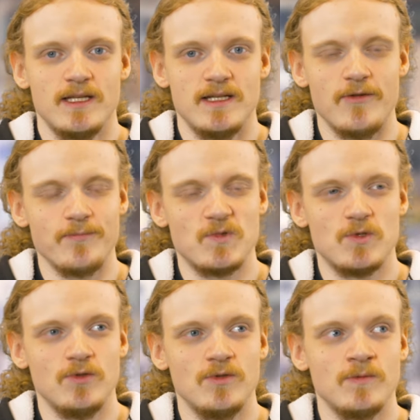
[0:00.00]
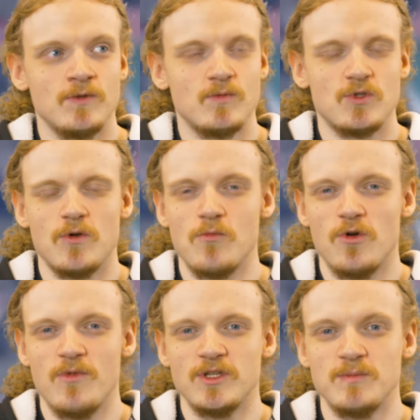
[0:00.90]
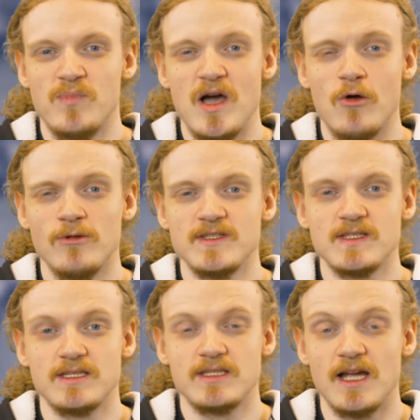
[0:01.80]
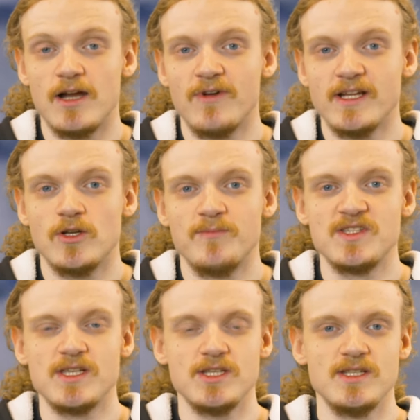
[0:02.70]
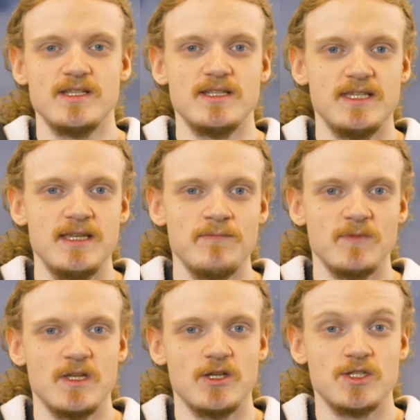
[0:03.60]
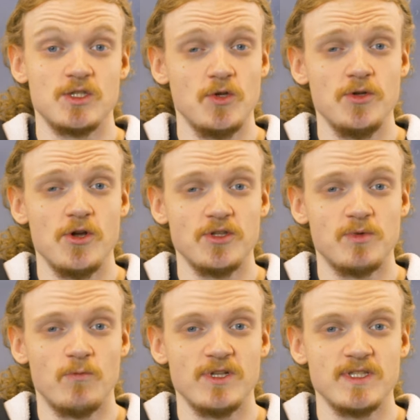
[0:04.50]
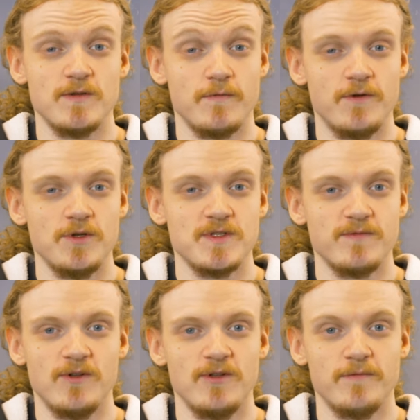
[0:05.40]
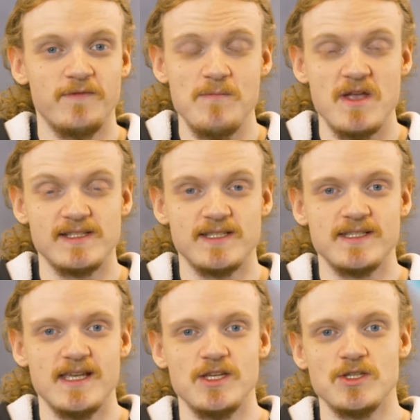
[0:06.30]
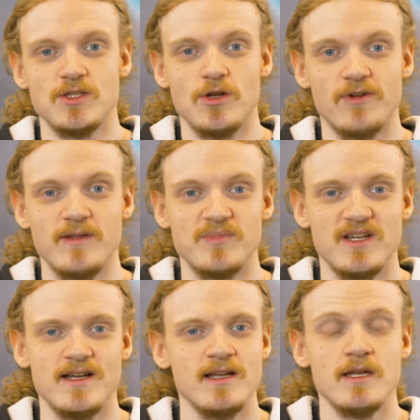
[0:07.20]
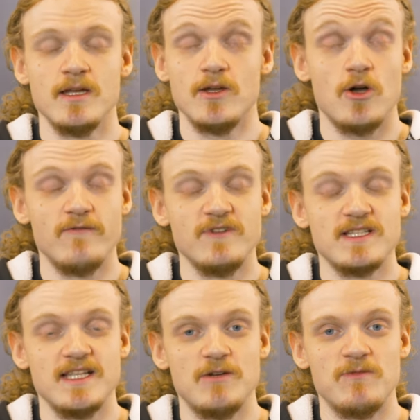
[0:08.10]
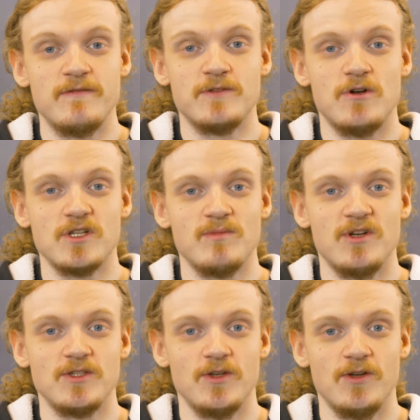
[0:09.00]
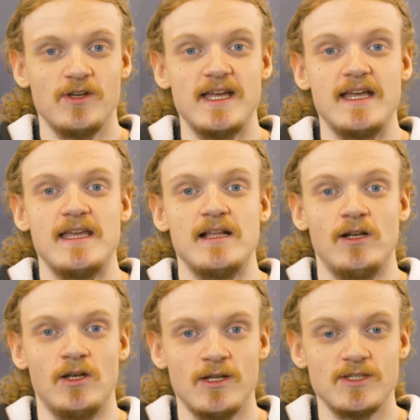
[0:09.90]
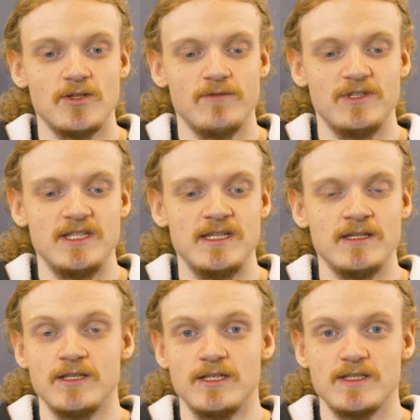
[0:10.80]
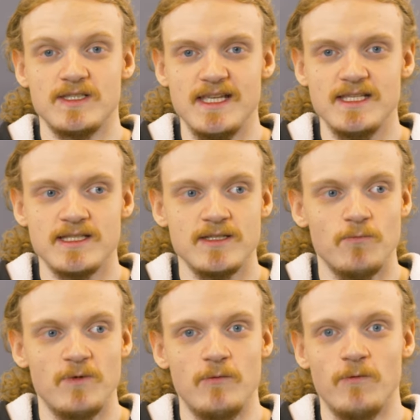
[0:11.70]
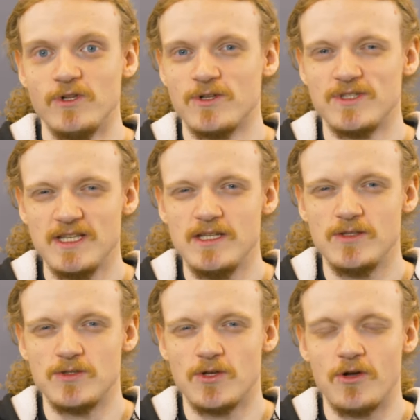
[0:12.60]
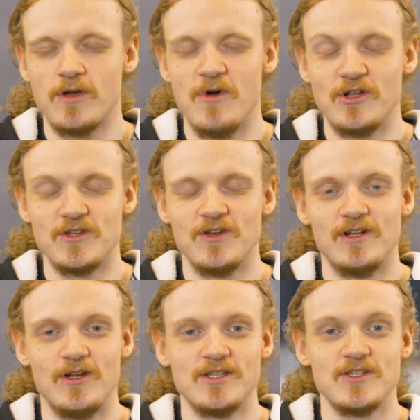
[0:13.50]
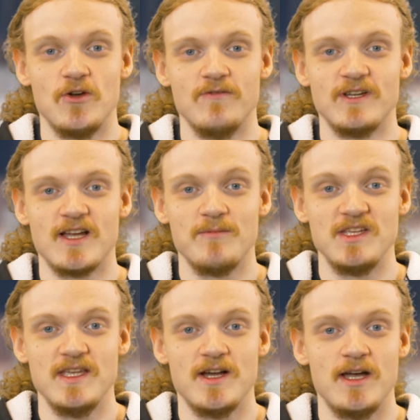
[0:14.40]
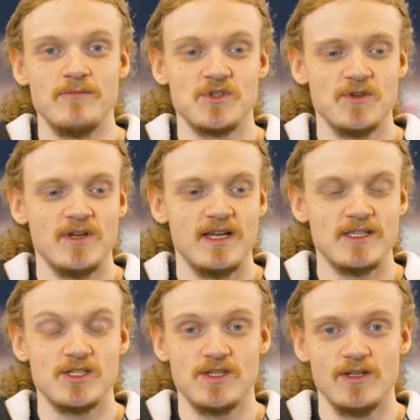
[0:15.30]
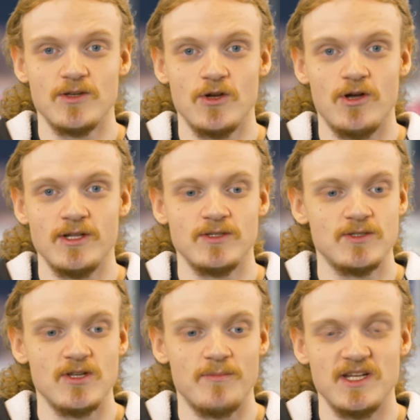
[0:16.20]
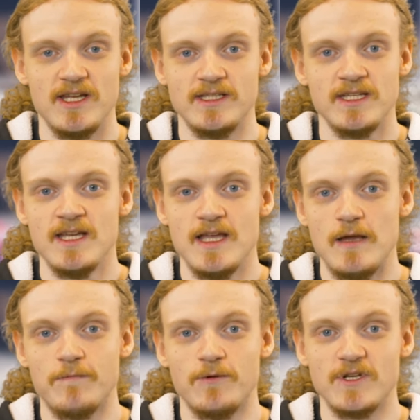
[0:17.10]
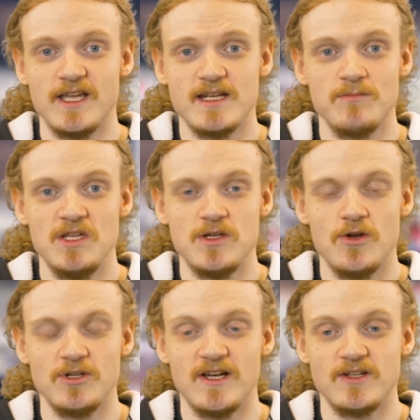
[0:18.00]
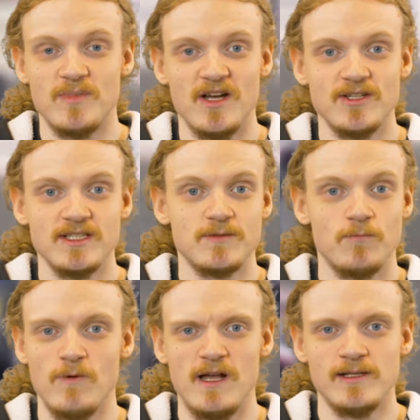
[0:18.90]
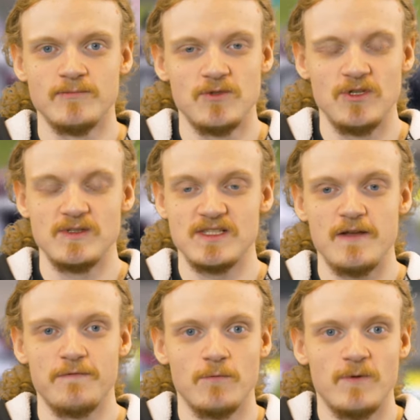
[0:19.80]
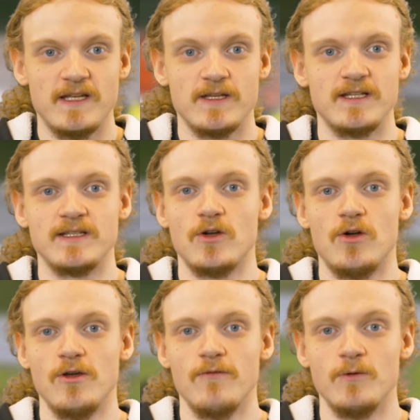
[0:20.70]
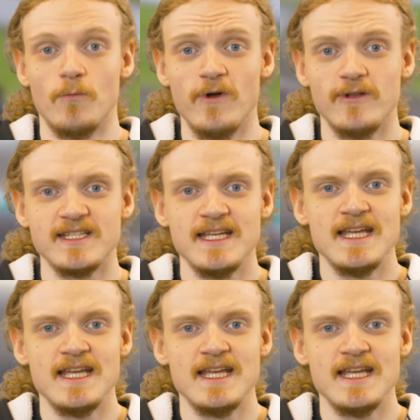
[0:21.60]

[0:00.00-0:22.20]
Now, to talk more about Powell's direct opposition in the team, there's 2 notable ones. First of all, female sensation Doriane Pin. Obviously, we've talked about her a lot over the season. We will continue to talk about her a lot over the coming year, I'm sure, as she'll go on to dominate F1 Academy, no doubt about it, while doing stuff in WEC and all over the world.